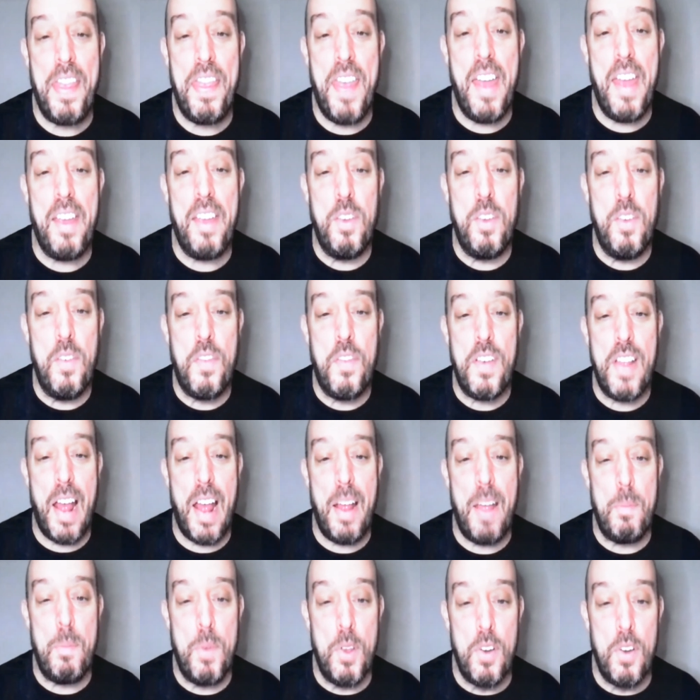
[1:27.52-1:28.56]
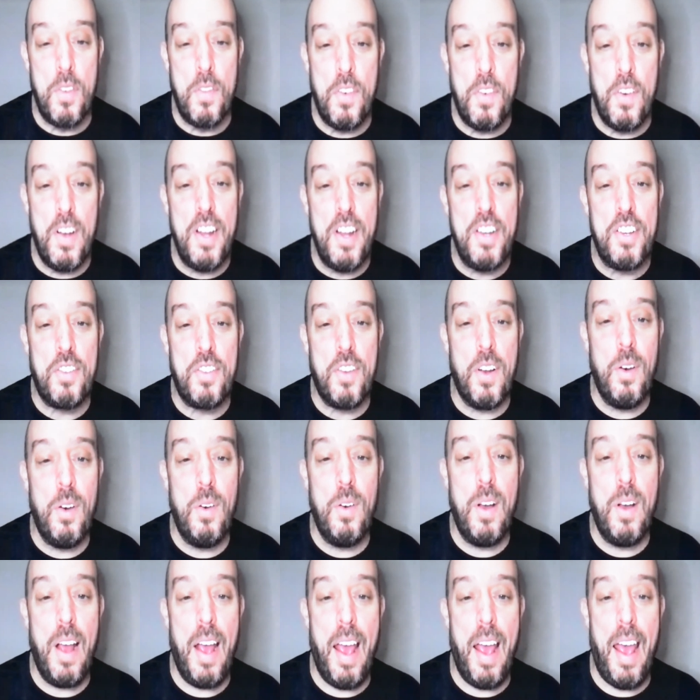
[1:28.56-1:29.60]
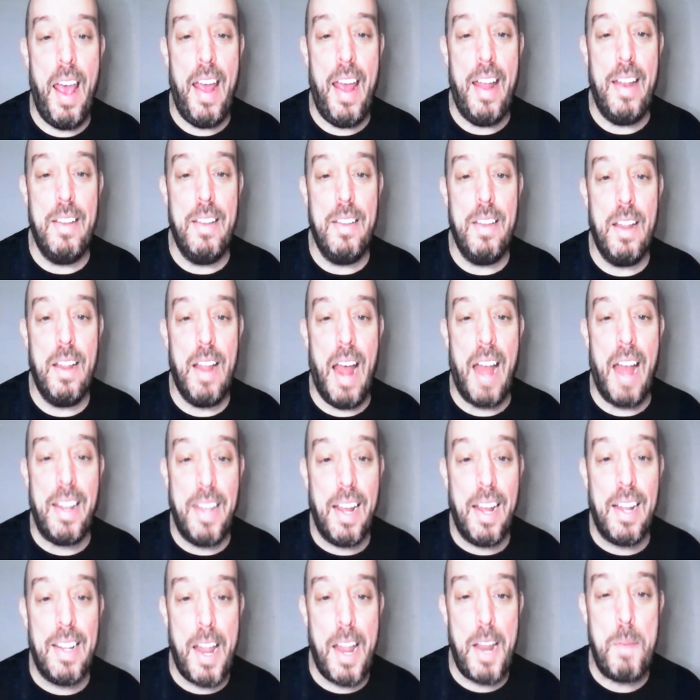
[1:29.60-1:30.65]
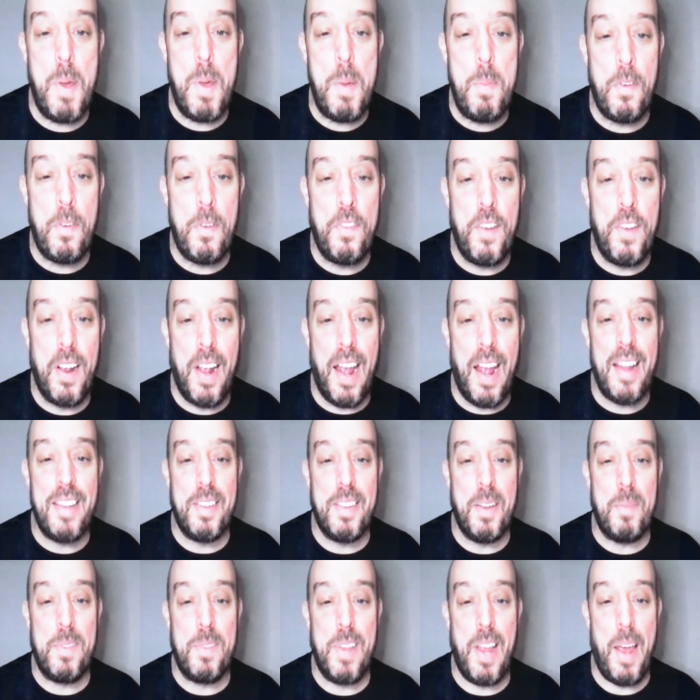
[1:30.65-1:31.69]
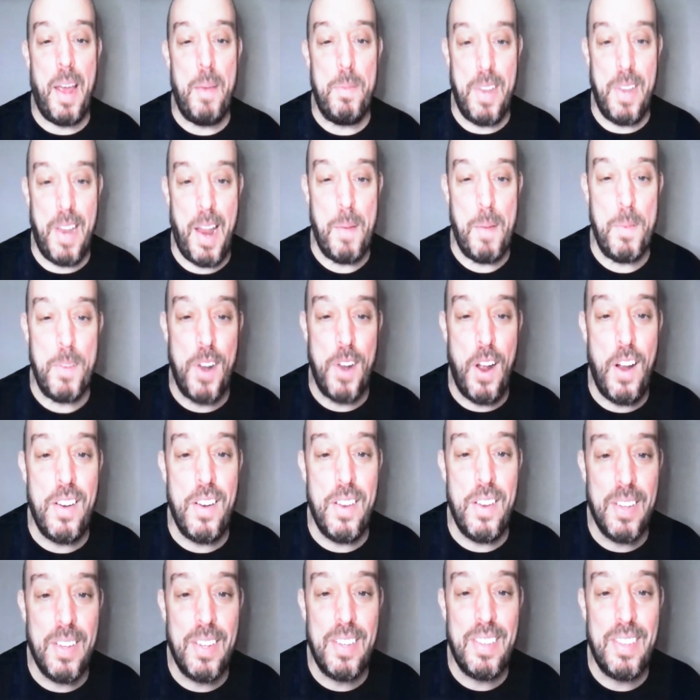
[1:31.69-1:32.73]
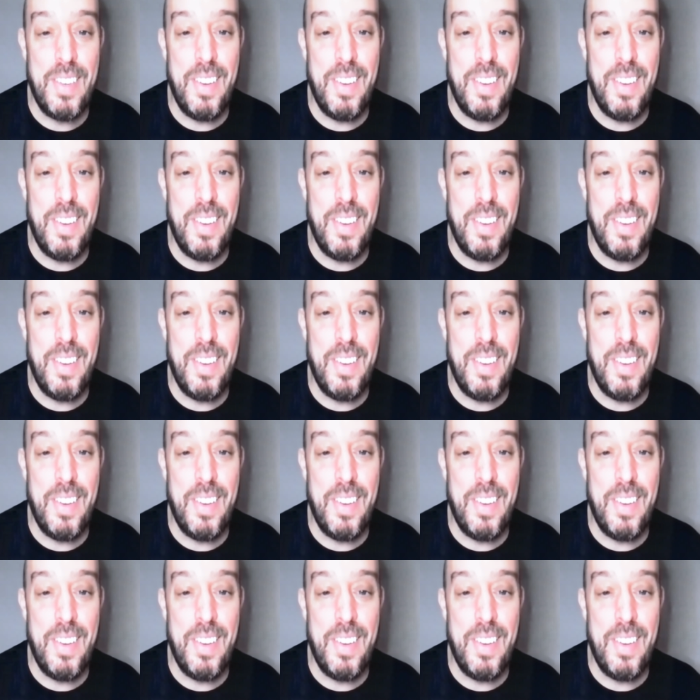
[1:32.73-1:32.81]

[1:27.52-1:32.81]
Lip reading: thank you for that beautiful intro. And I think a lot of people forget sometimes that I'm an artist.